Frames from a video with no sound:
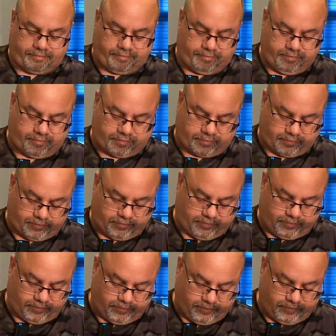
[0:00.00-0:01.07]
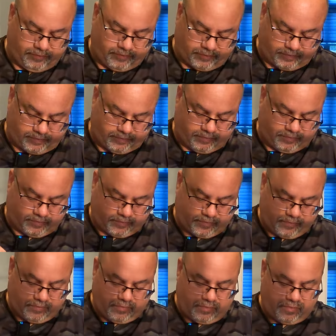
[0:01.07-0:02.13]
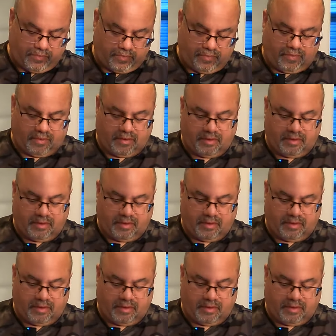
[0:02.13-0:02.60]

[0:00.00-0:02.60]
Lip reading: [no speech]